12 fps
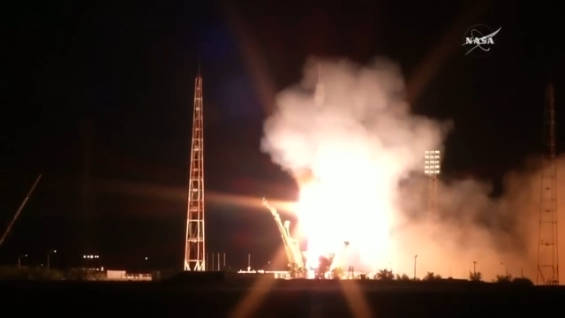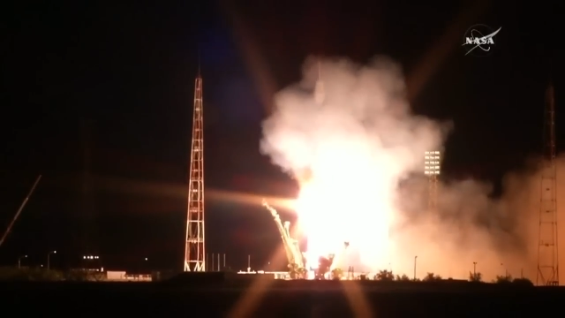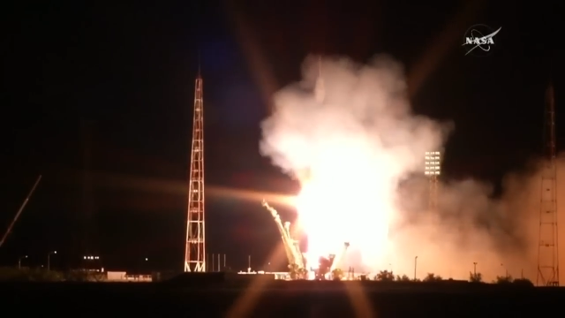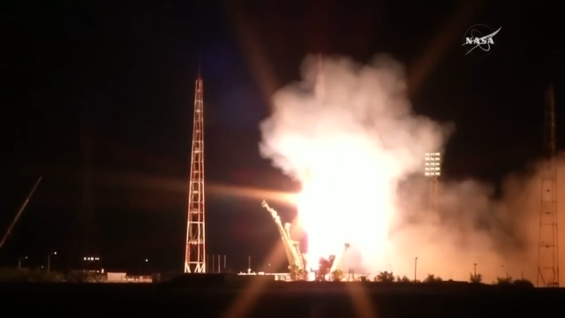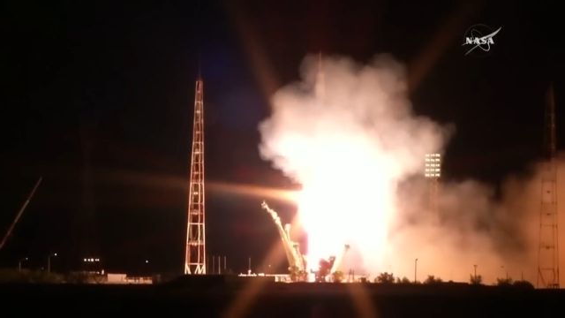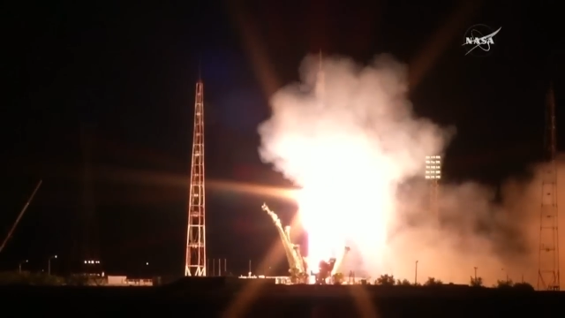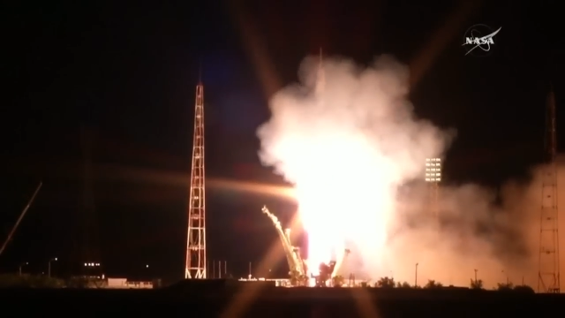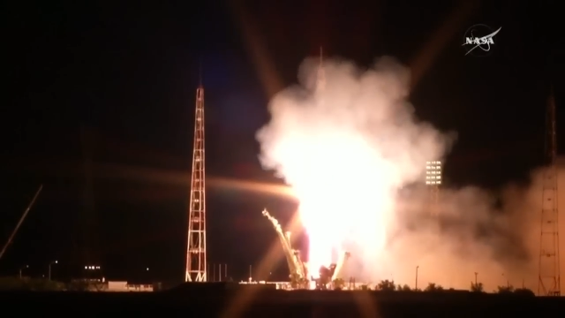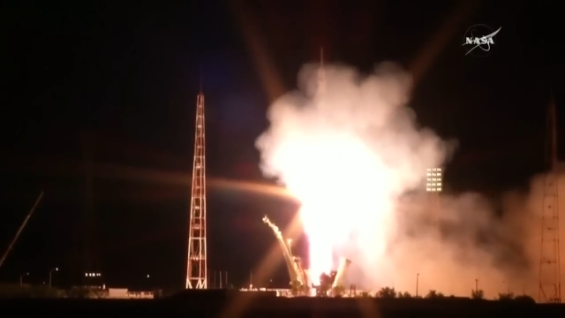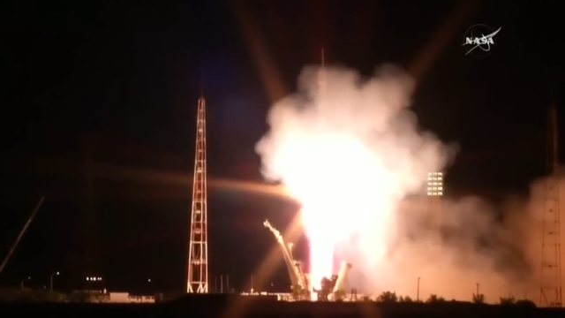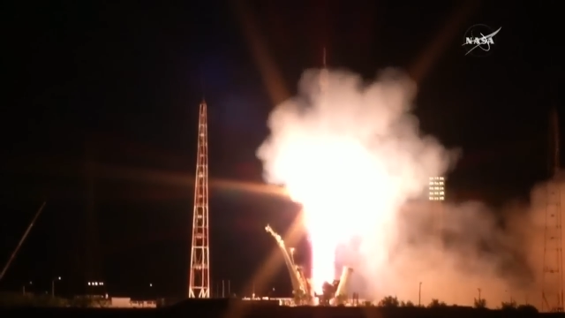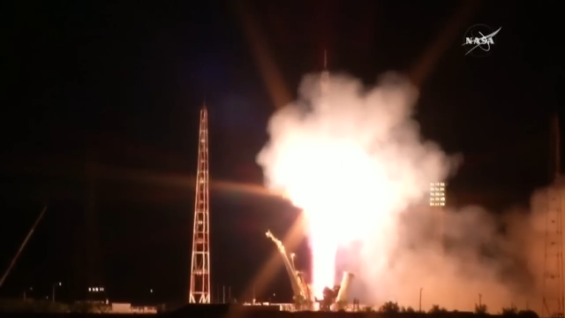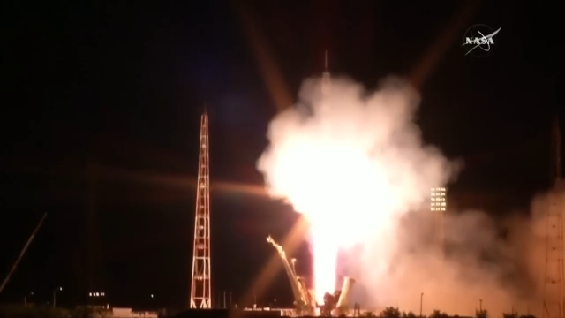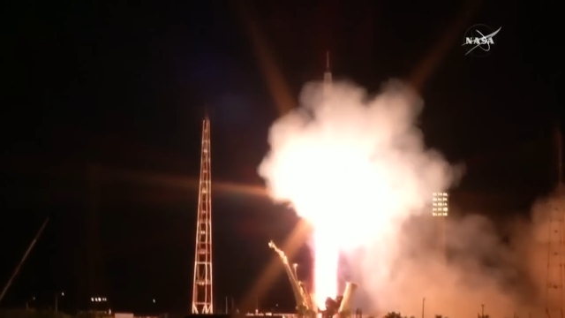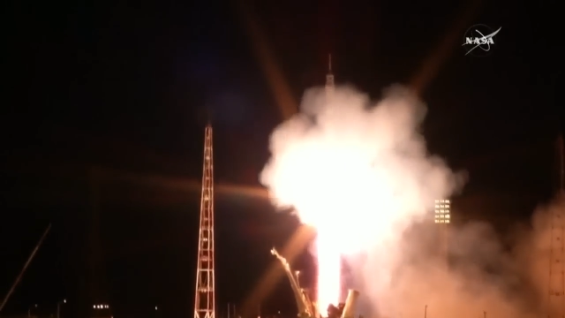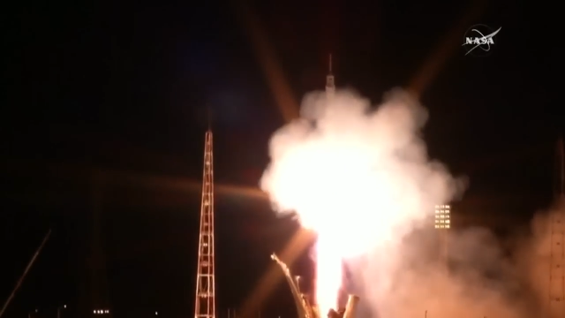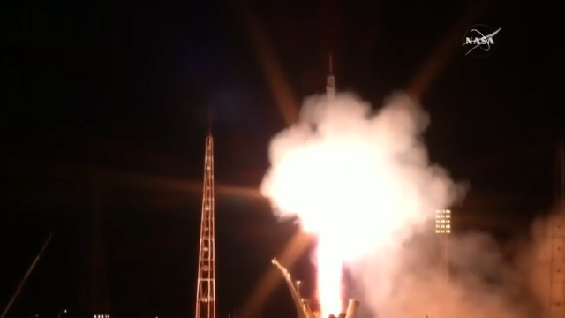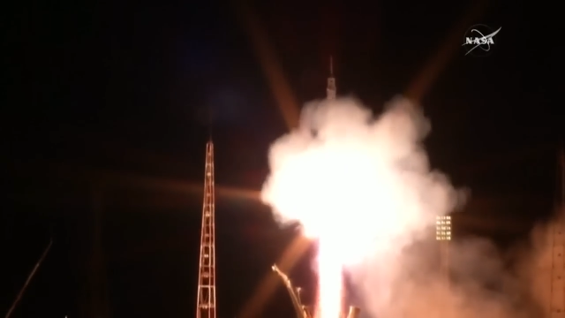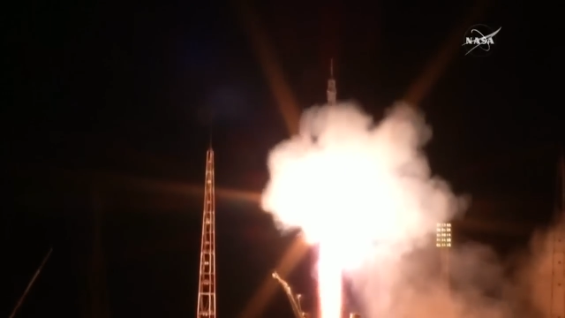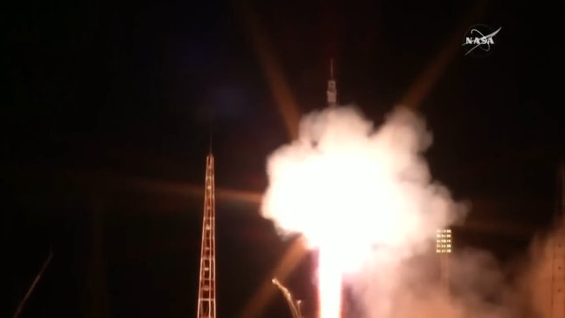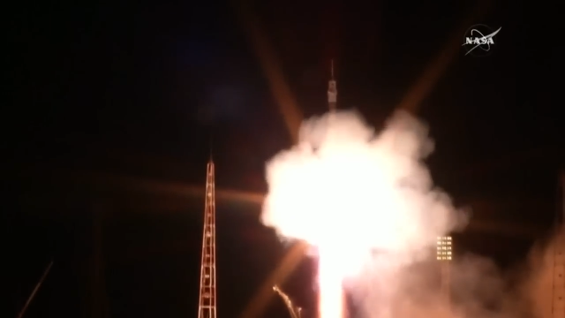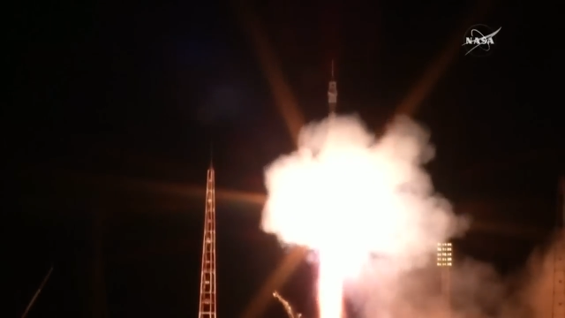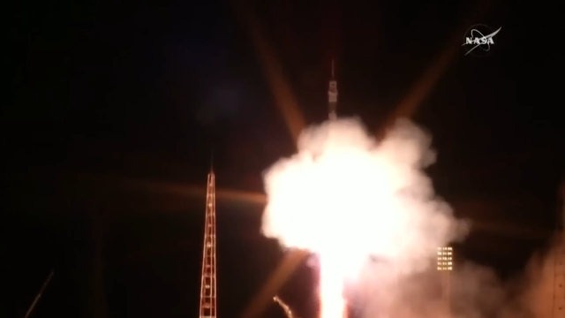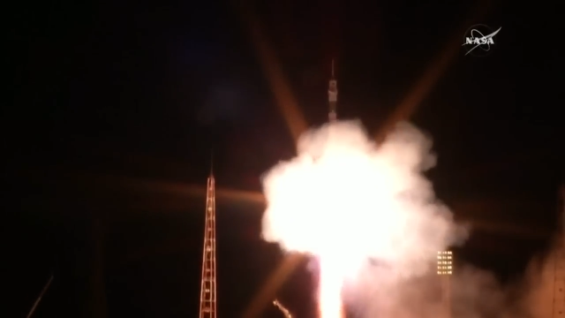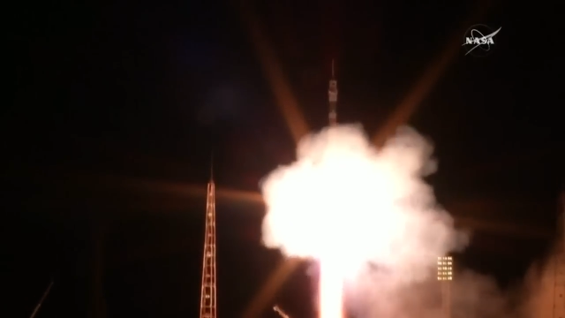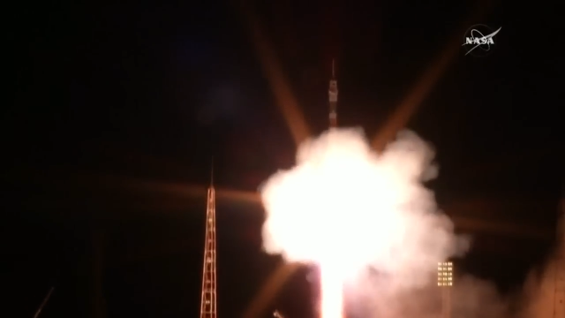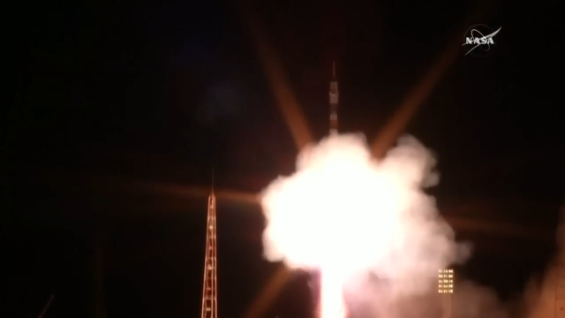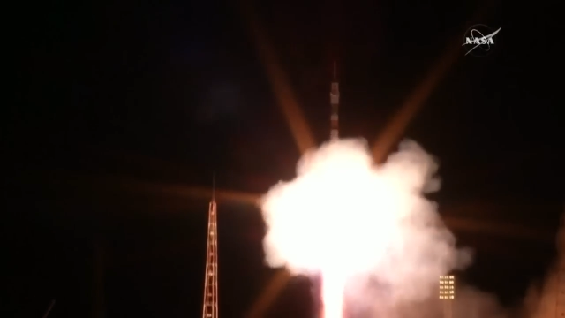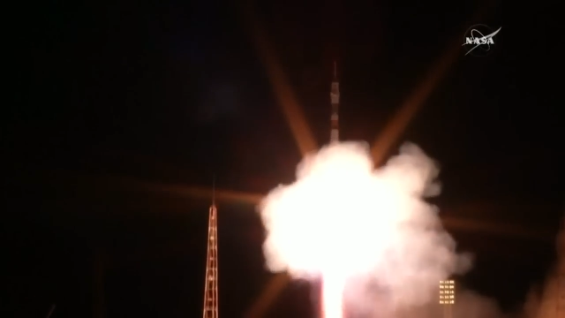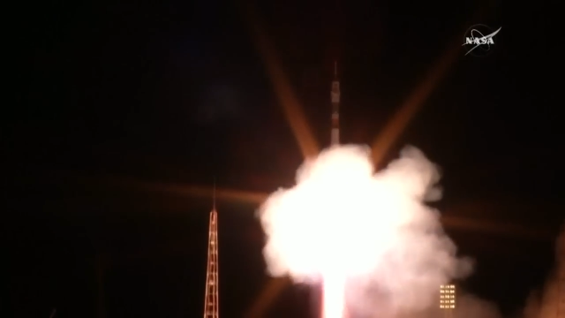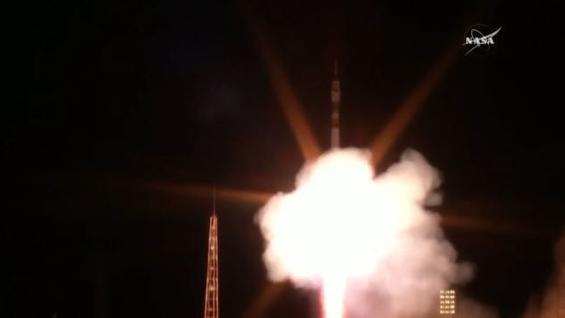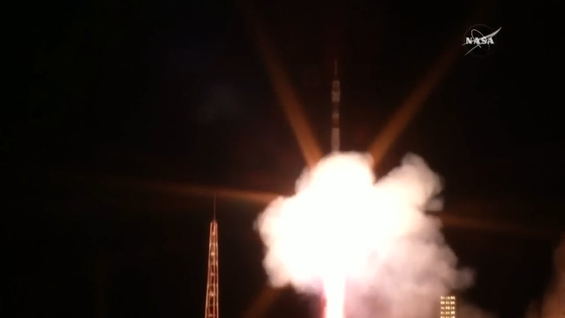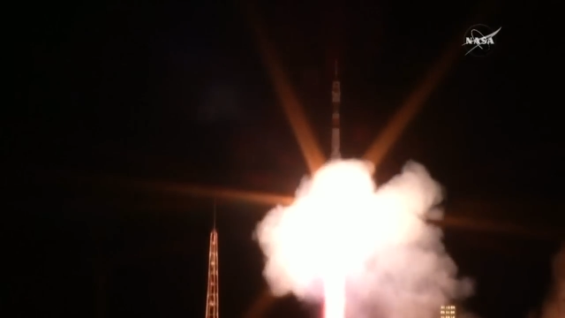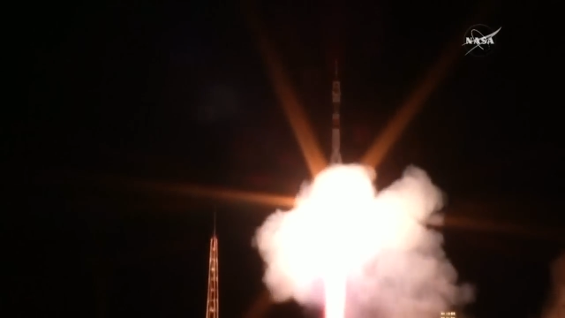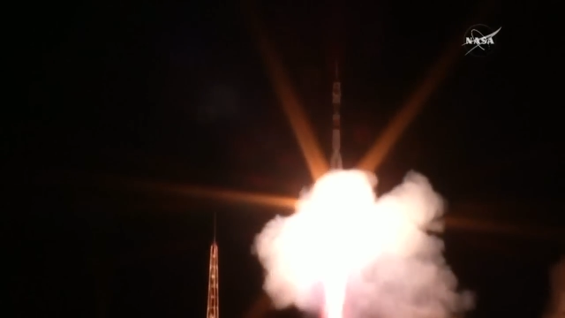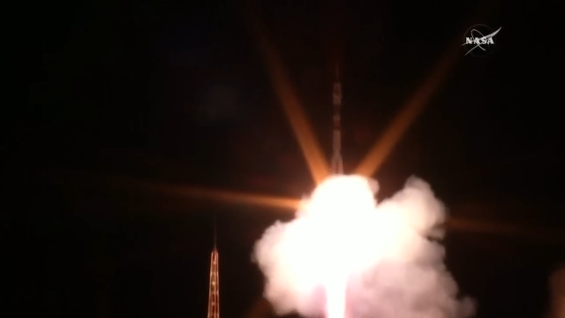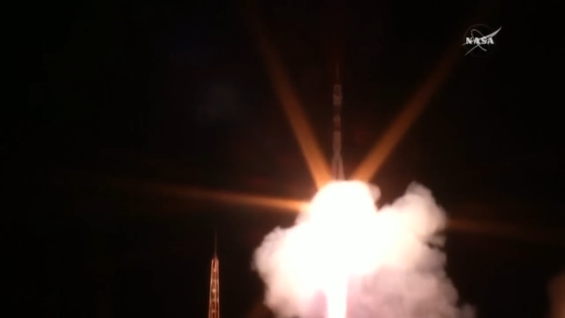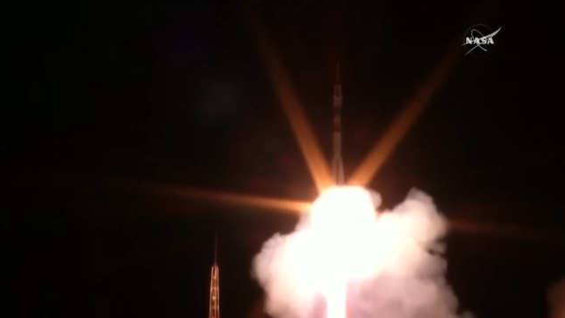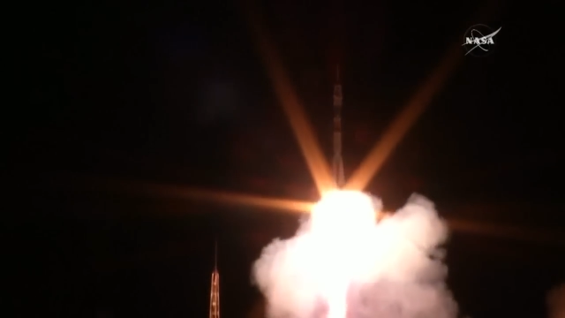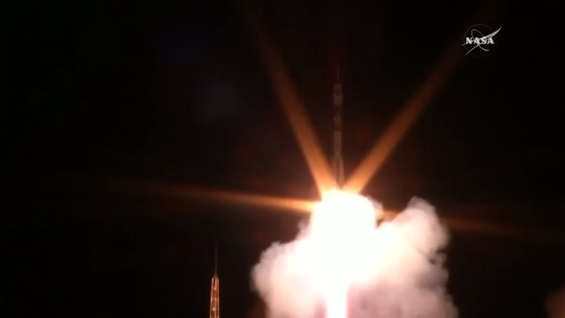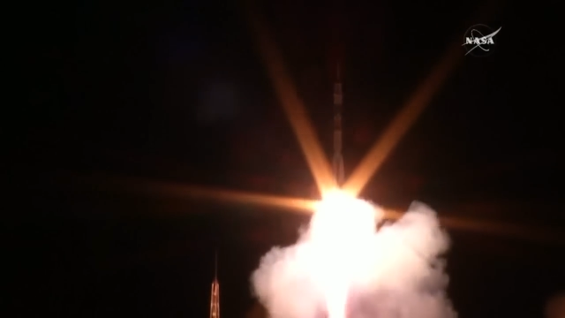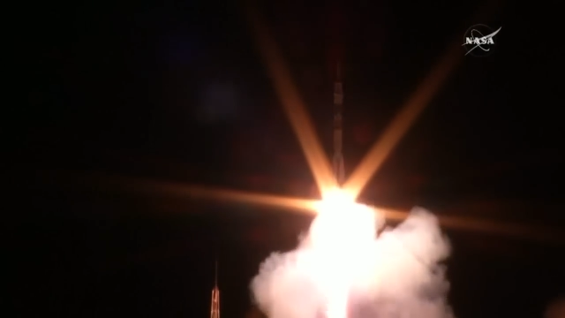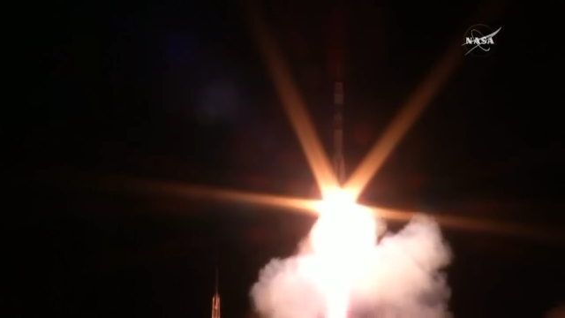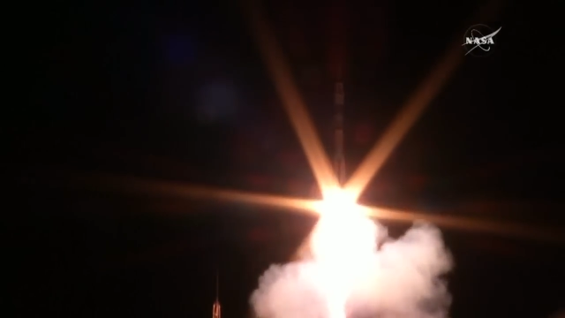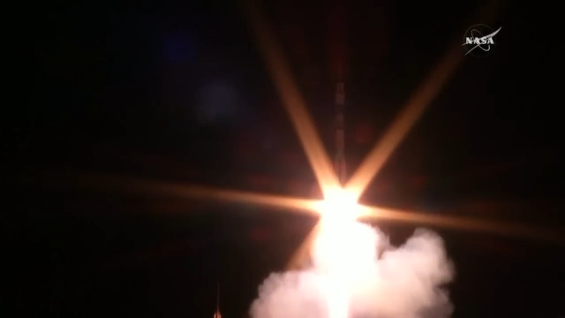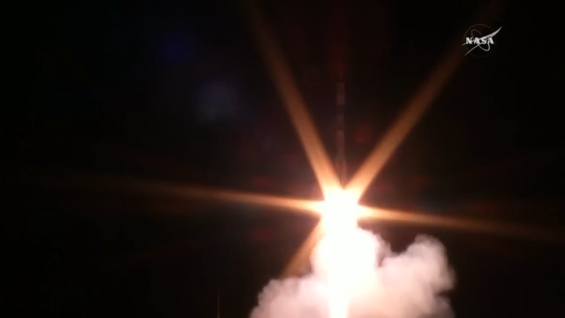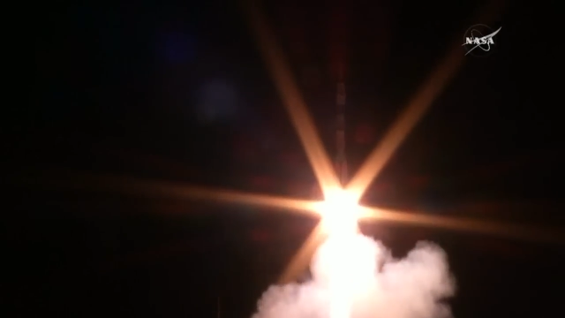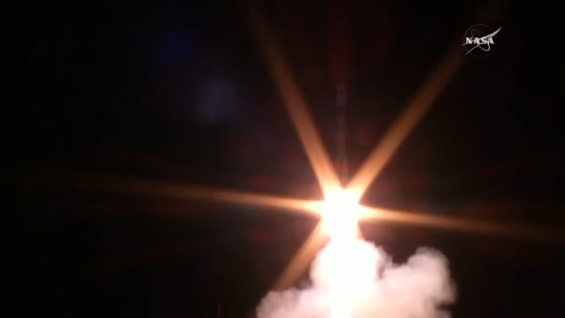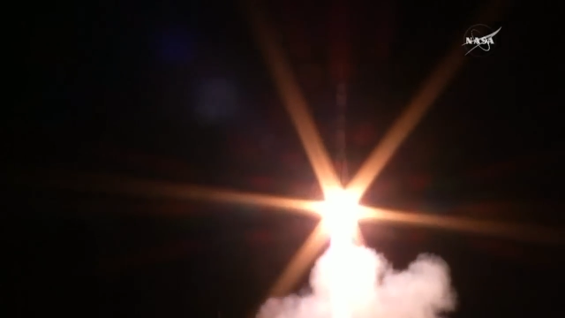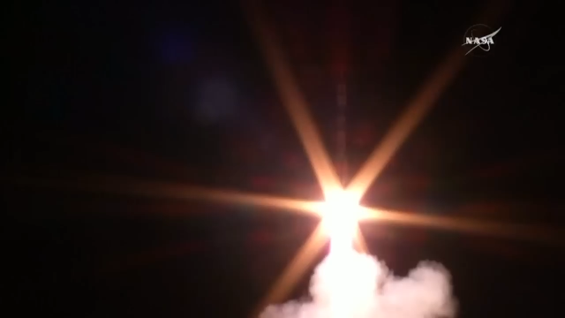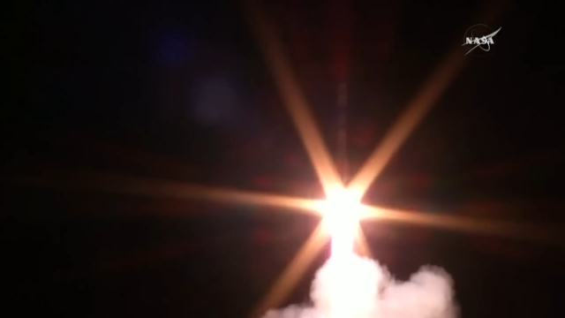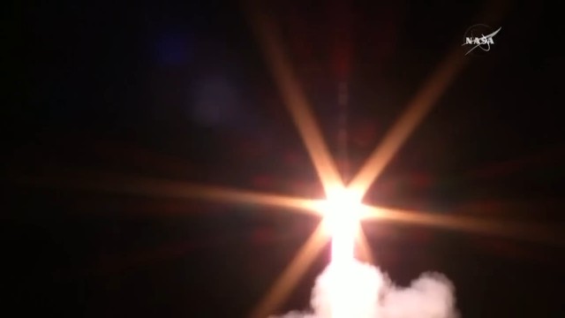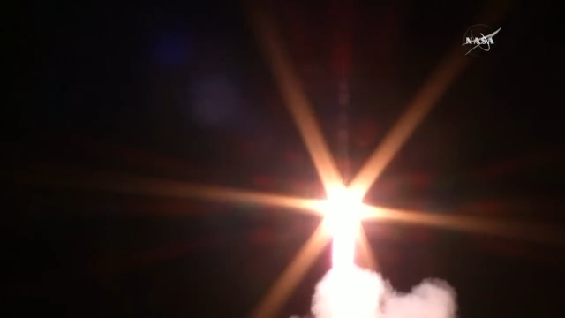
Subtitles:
Nobody's mouth can be seen.